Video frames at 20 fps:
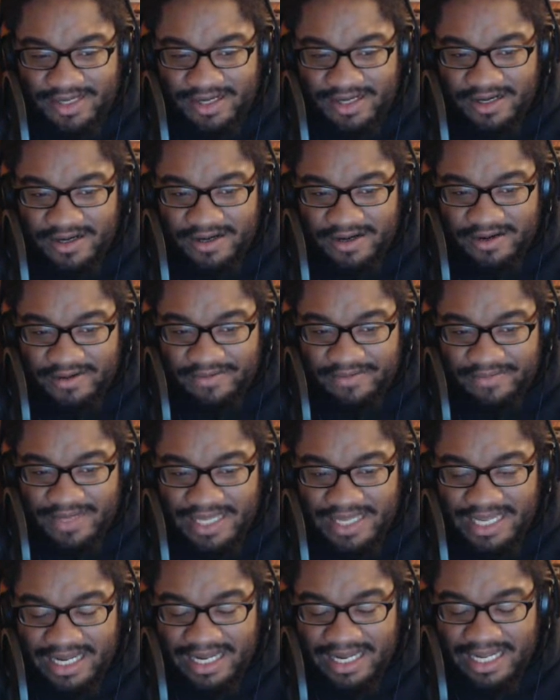
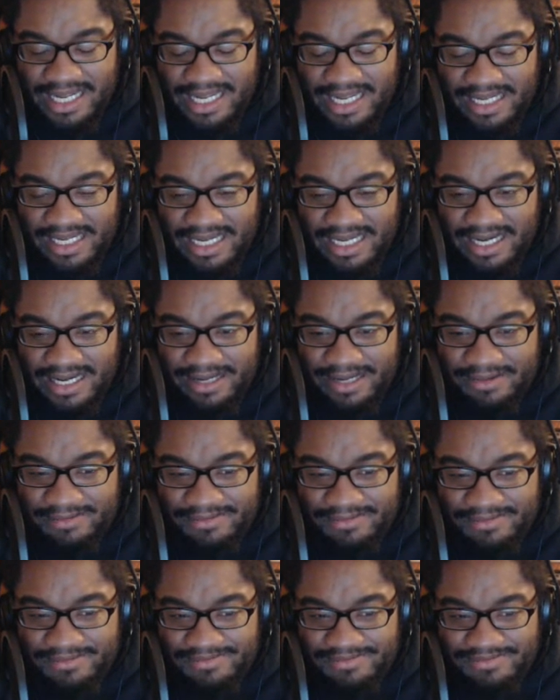And
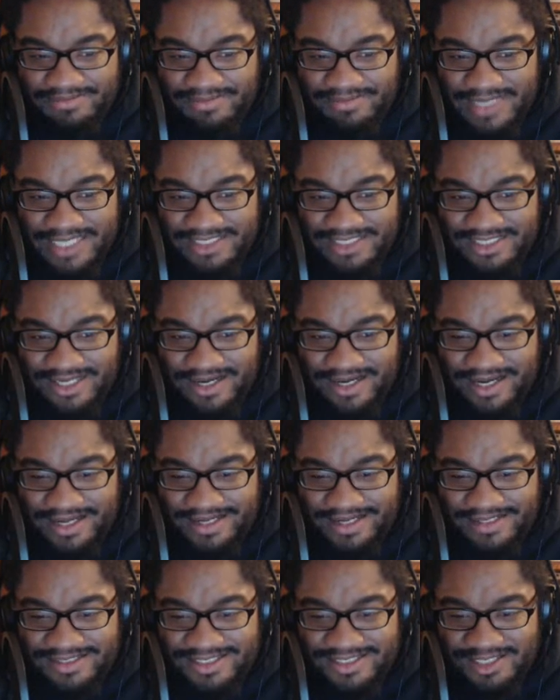I suck
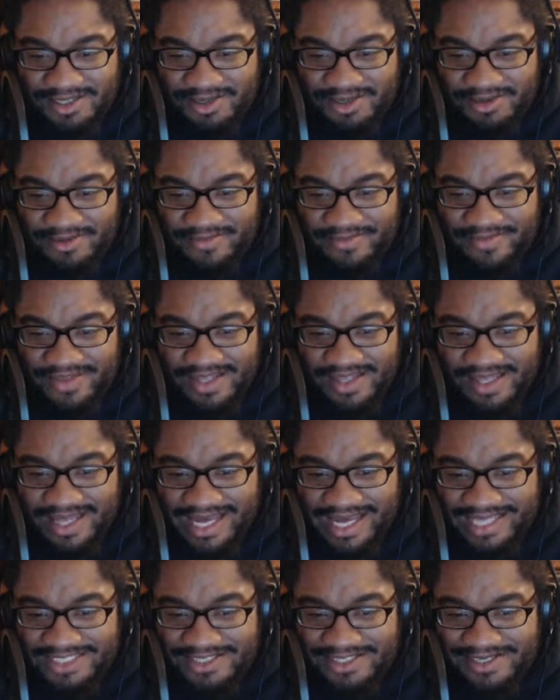at it. So
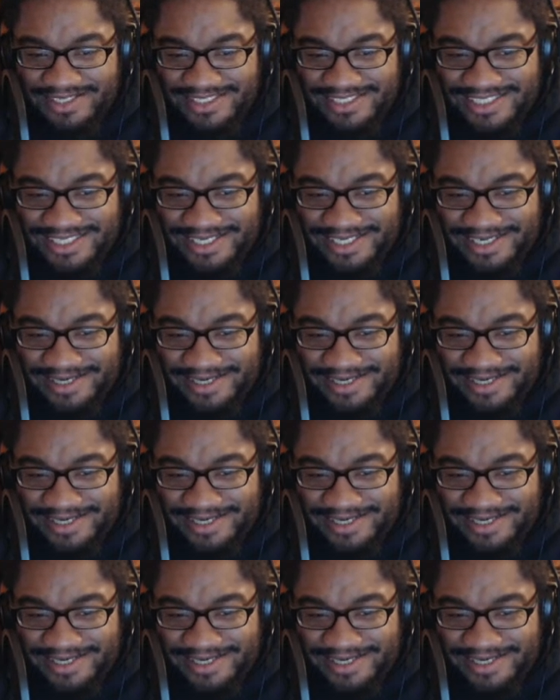as you can see here.